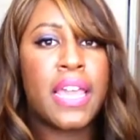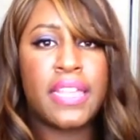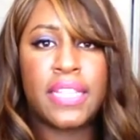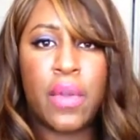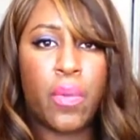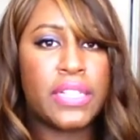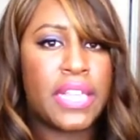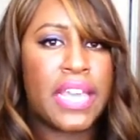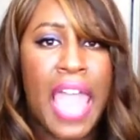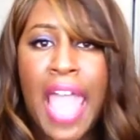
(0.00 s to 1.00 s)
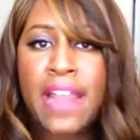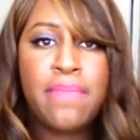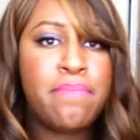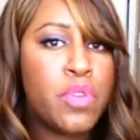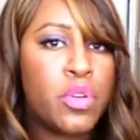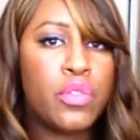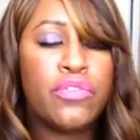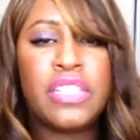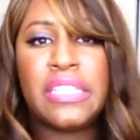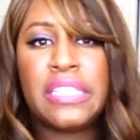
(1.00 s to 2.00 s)
It hadn't
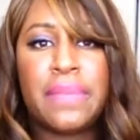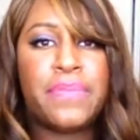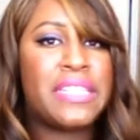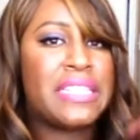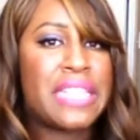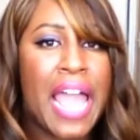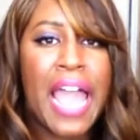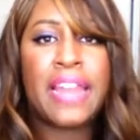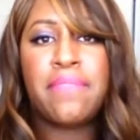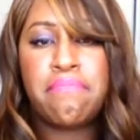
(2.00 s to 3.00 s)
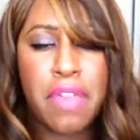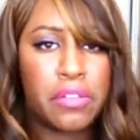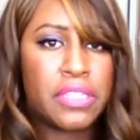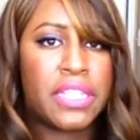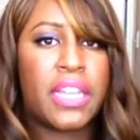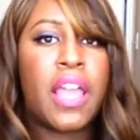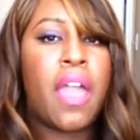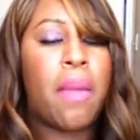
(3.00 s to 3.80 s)
moved and slipped and slid and melted